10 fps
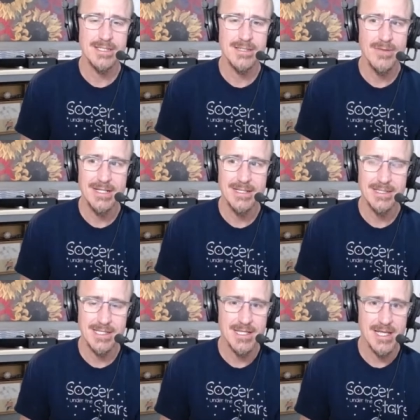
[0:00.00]
we
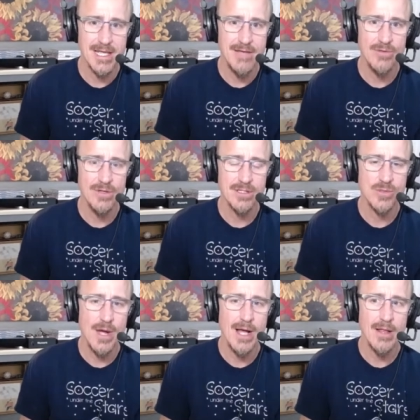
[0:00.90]
see the evil as
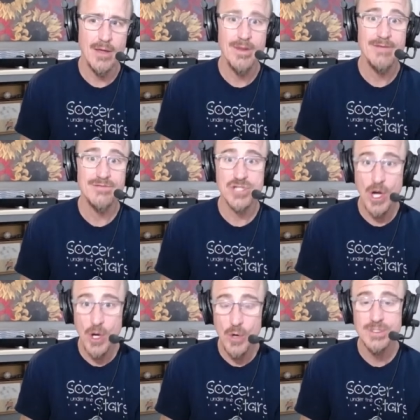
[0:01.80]
well, and we've
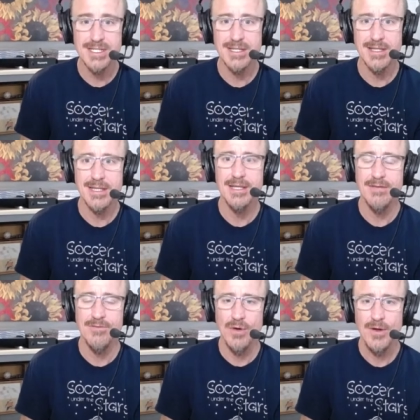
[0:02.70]
chosen the
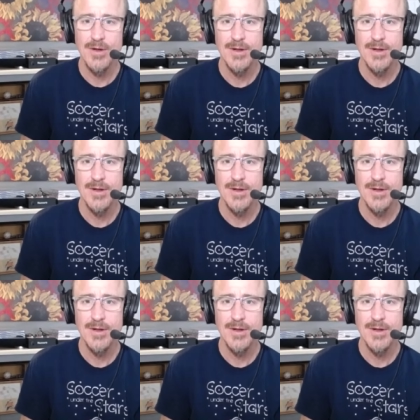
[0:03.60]
evil.